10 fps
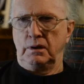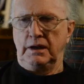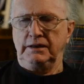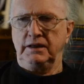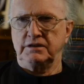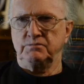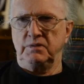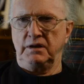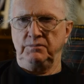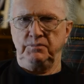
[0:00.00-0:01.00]
I guess
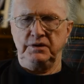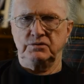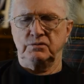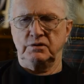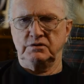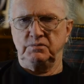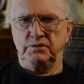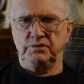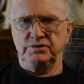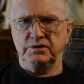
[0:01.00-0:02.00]
my Peace Corps
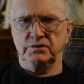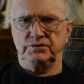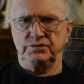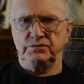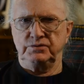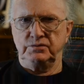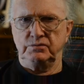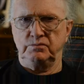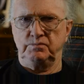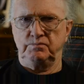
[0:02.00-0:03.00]
experience in
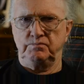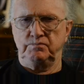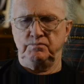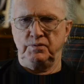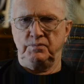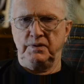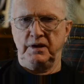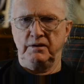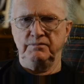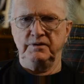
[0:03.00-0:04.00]
Lesotho
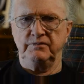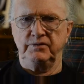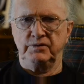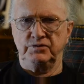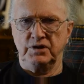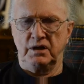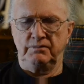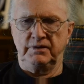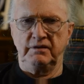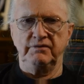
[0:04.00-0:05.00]
prepared me for the job
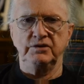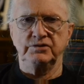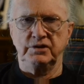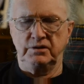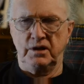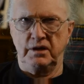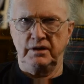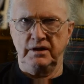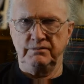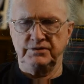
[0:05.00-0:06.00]
that I eventually got at
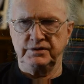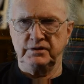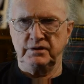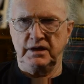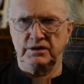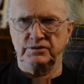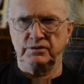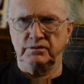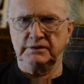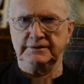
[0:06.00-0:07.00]
Amnesty
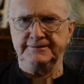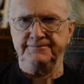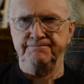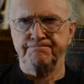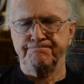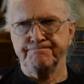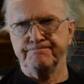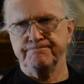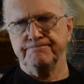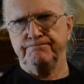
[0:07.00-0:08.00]
International.
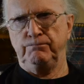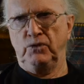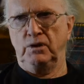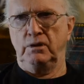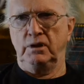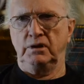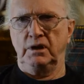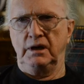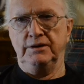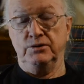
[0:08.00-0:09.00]

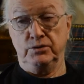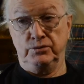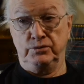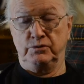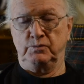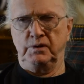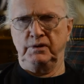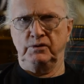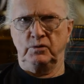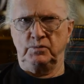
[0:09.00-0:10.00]
I knew there's
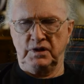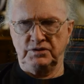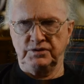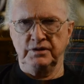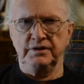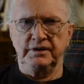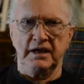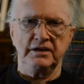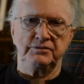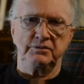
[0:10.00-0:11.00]
political oppression in the
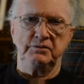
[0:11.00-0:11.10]
country.